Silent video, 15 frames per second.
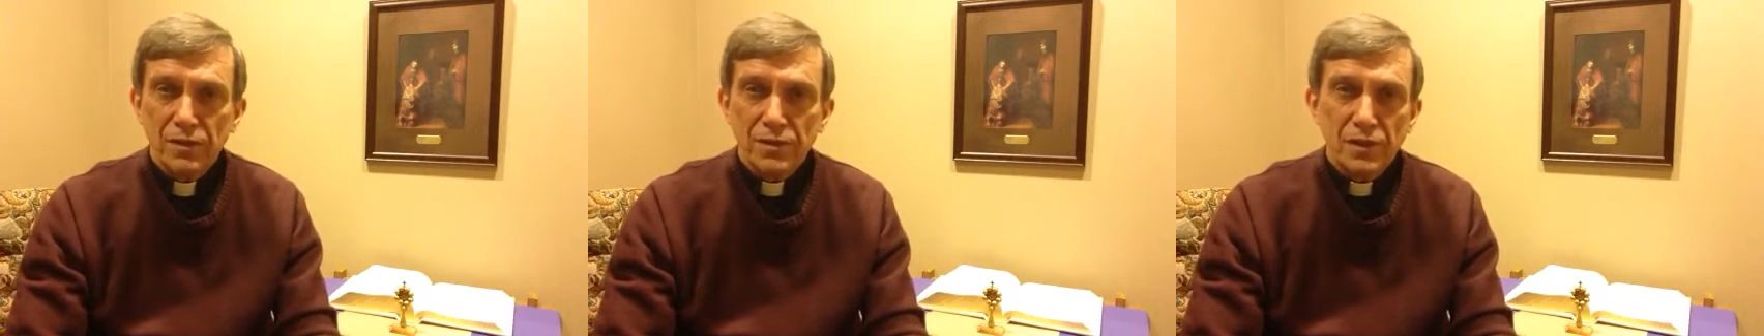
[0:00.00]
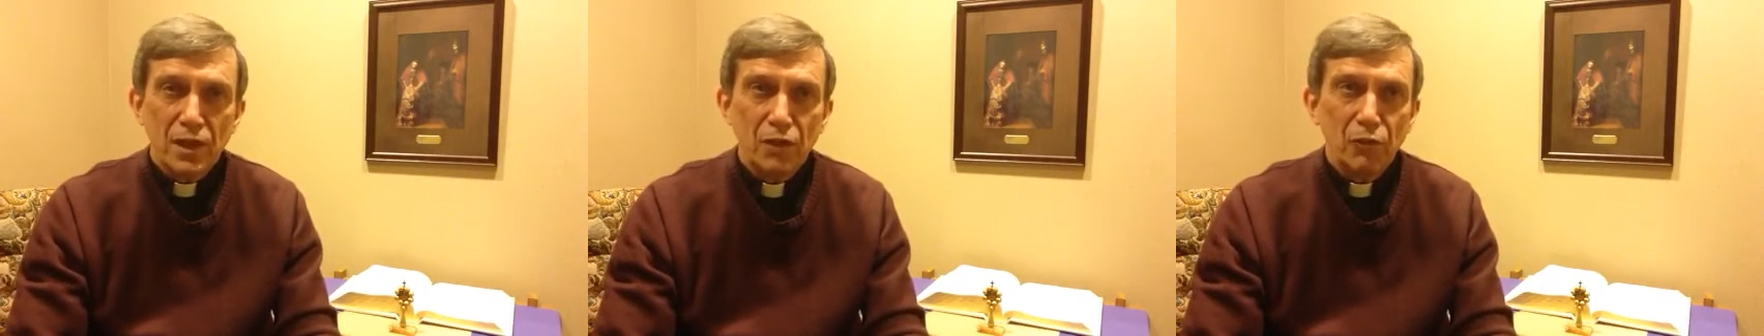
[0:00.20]

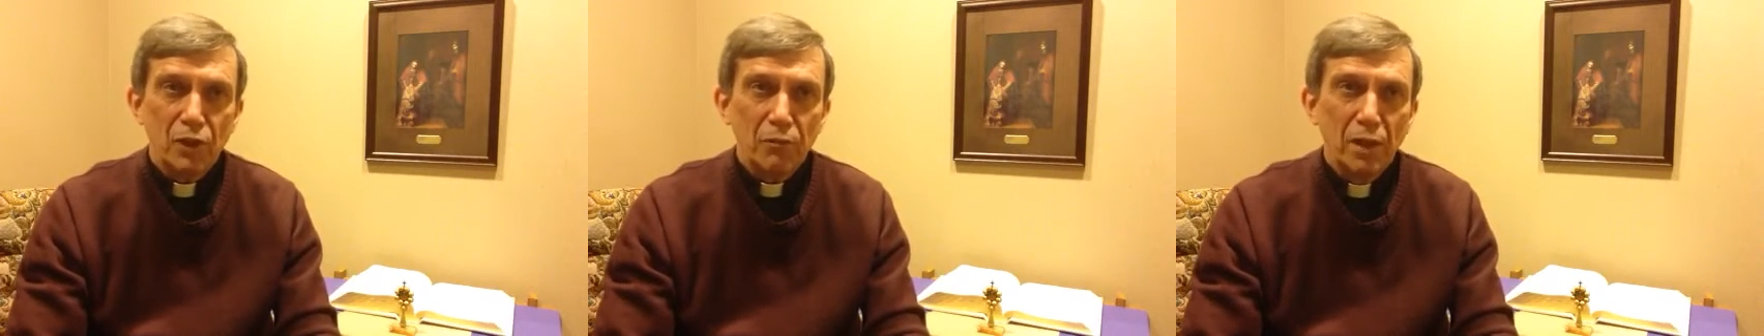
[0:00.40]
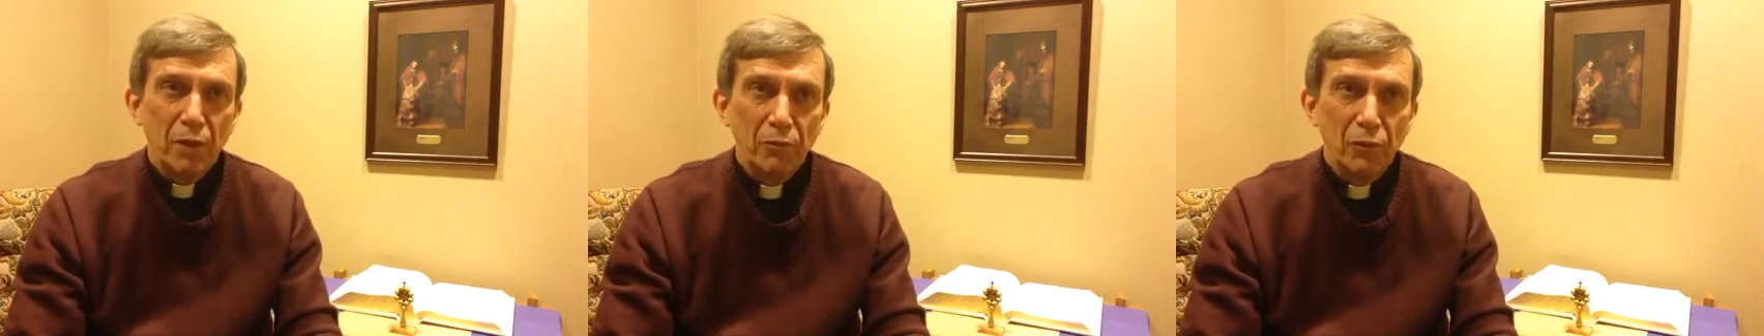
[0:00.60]
as they
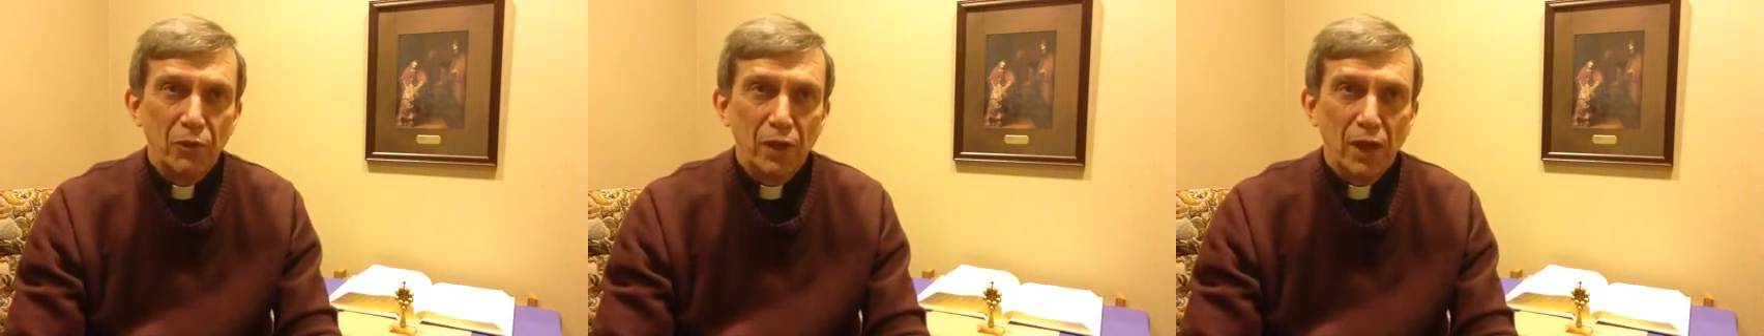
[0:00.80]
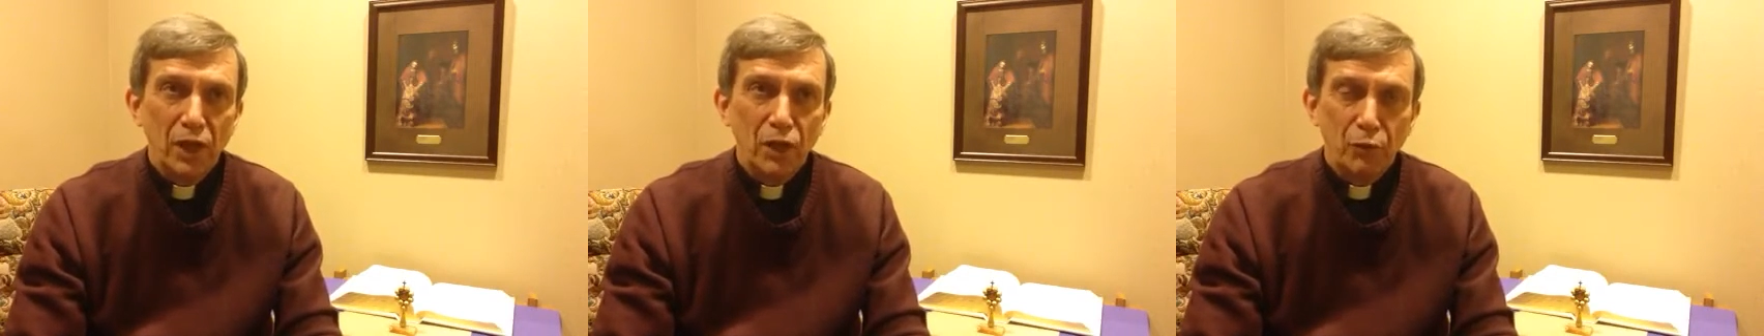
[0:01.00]

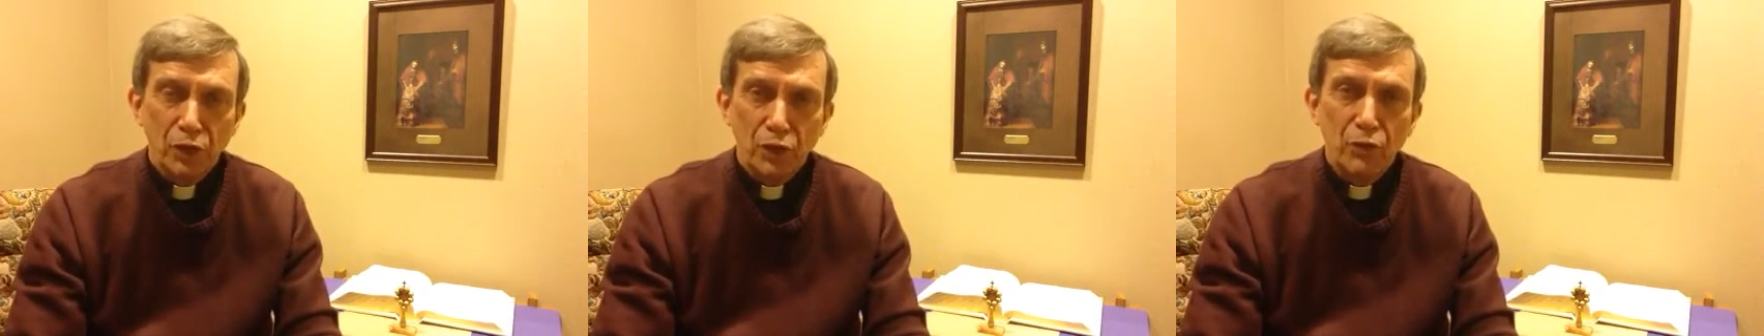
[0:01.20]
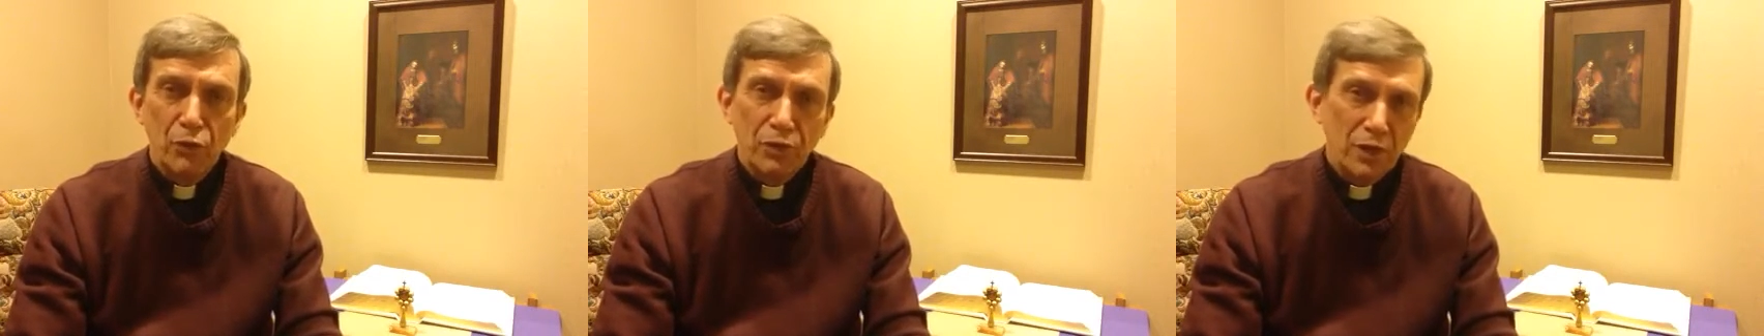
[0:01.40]
remember and
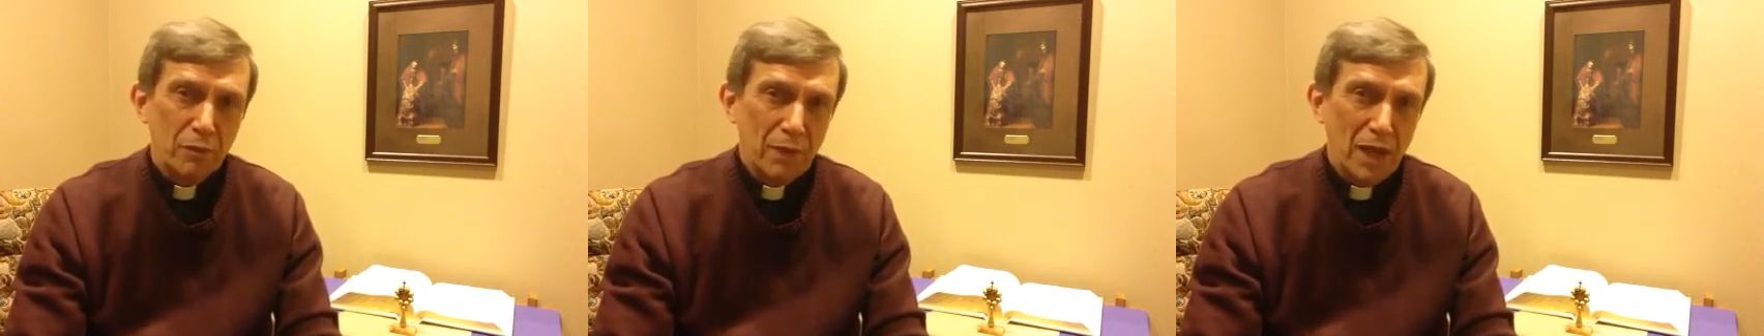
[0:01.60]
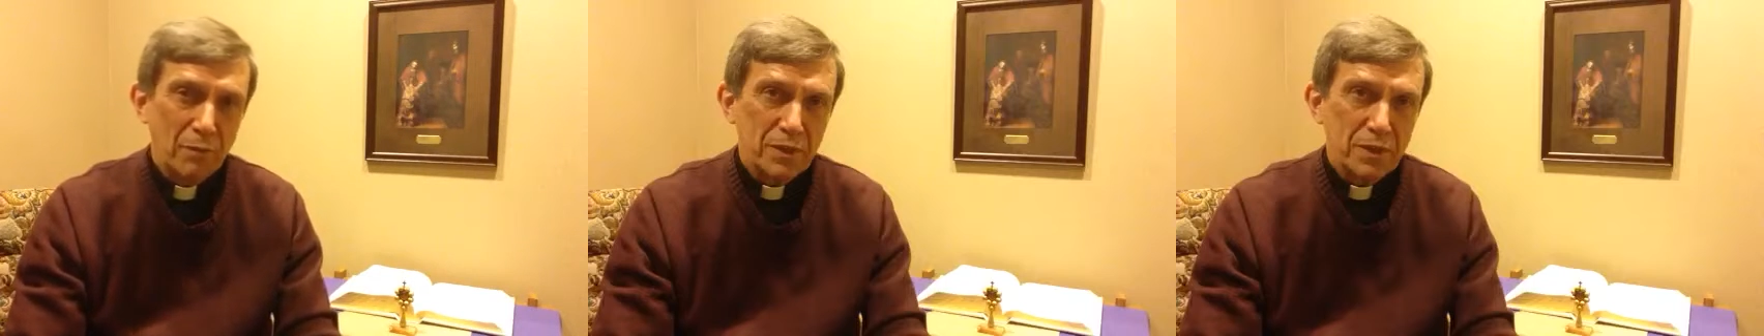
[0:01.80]
renew their
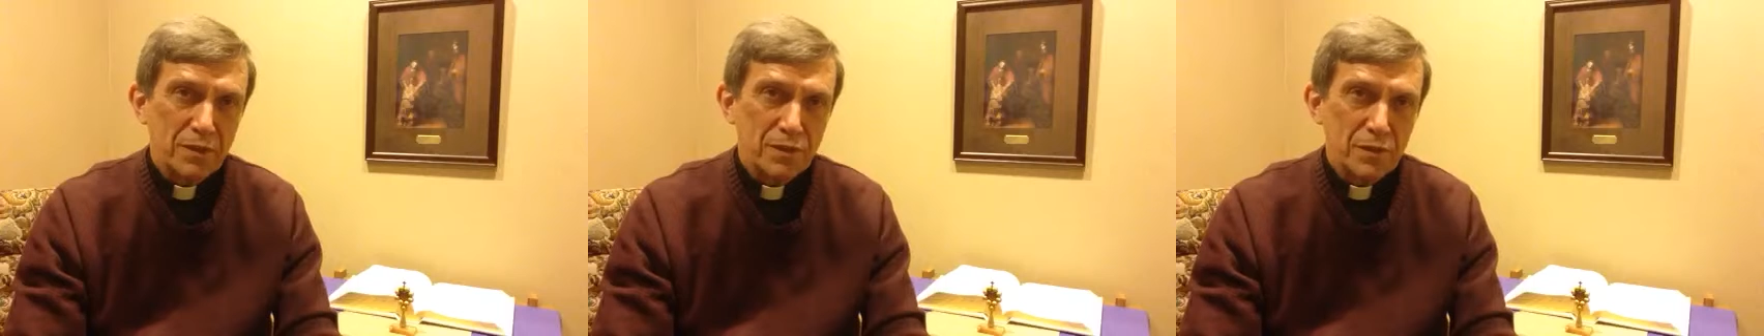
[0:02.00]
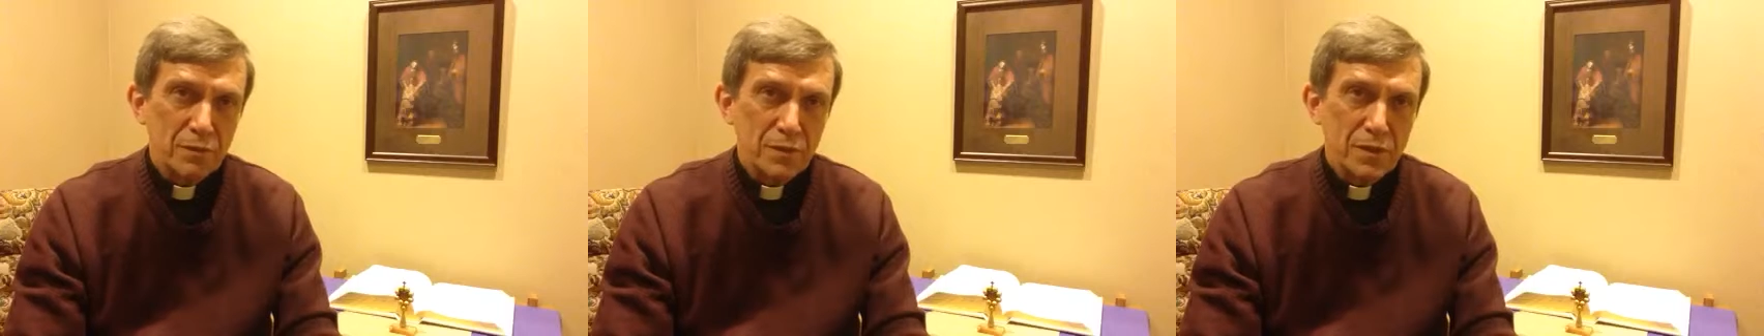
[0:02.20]

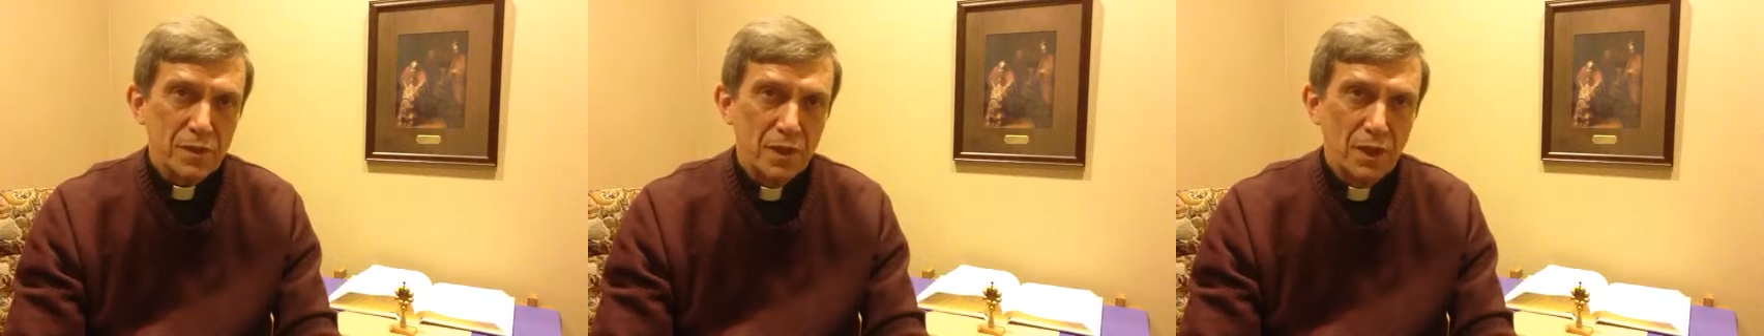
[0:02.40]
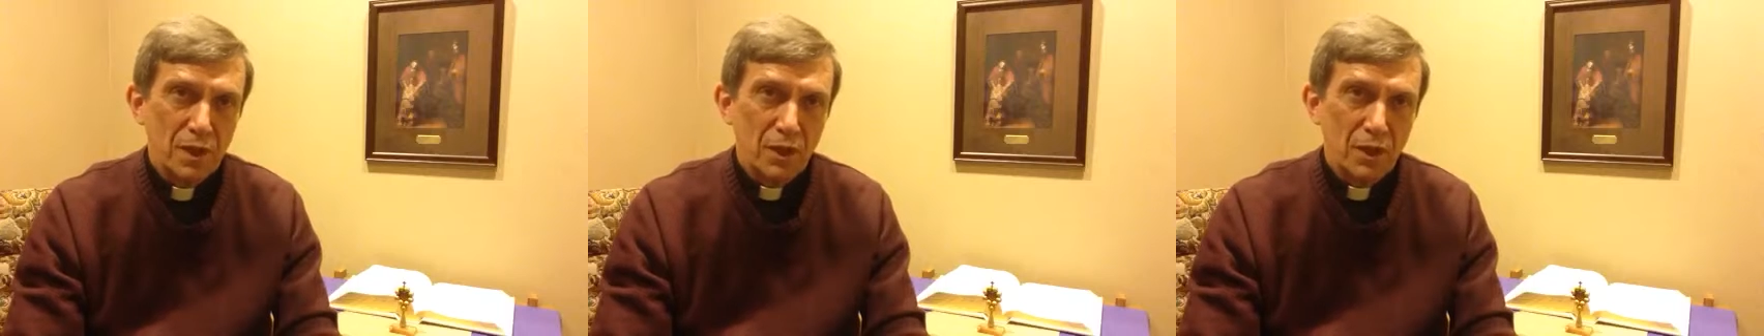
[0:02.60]
baptisms